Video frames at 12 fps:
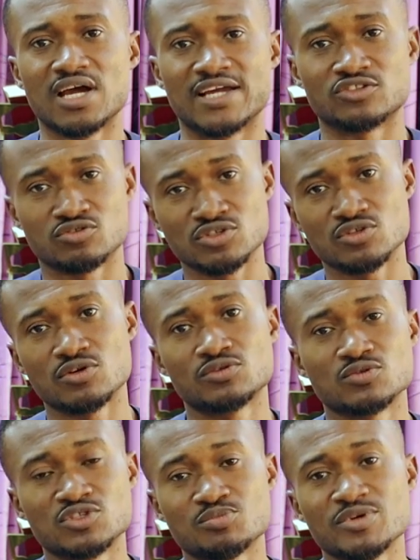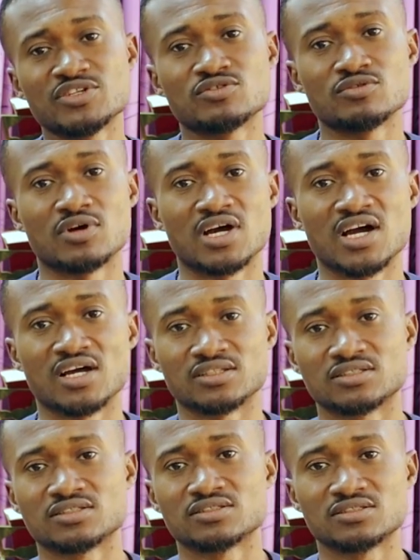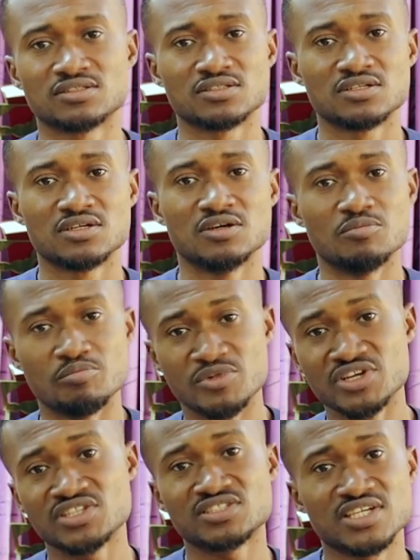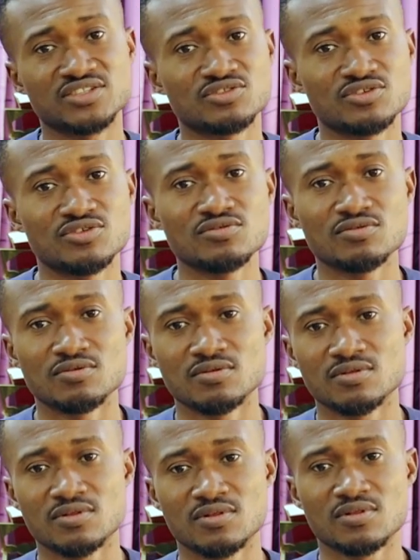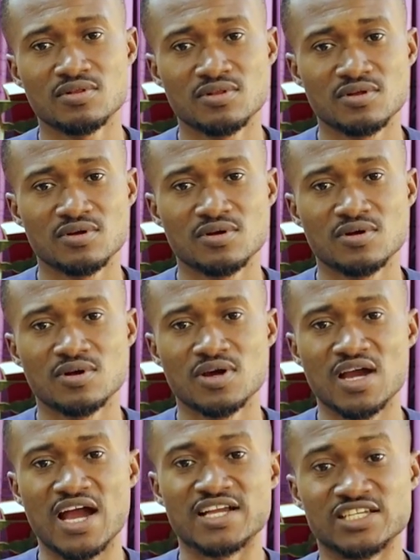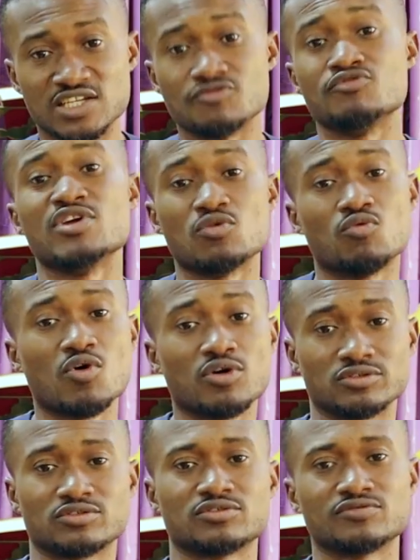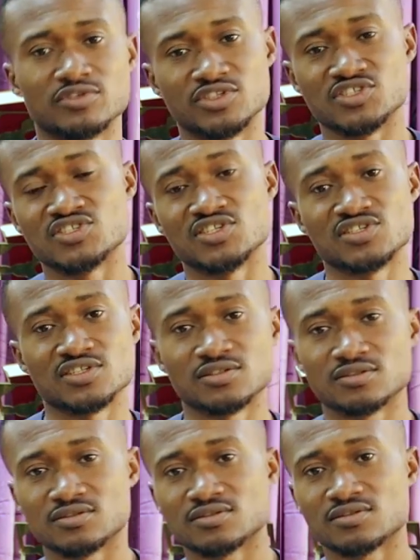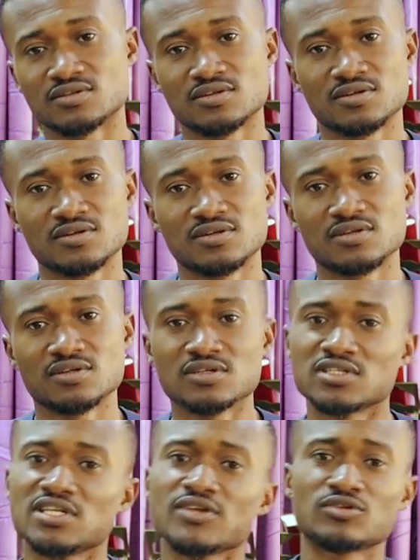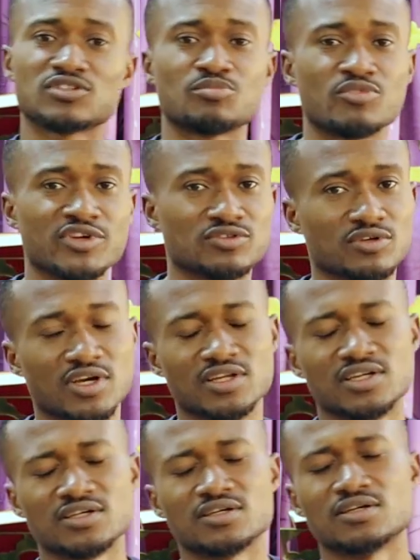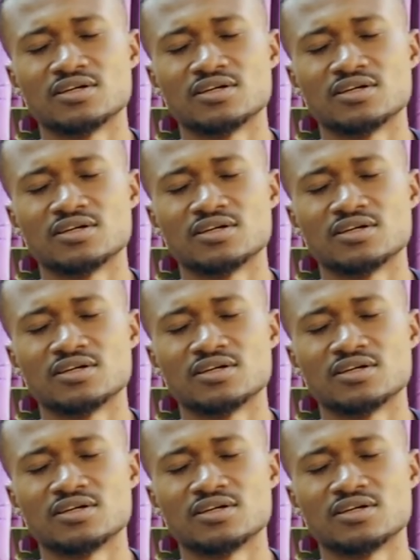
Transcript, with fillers: I trust God to speak to your heart, minister to you, and give you a word for this season. Let us pray together.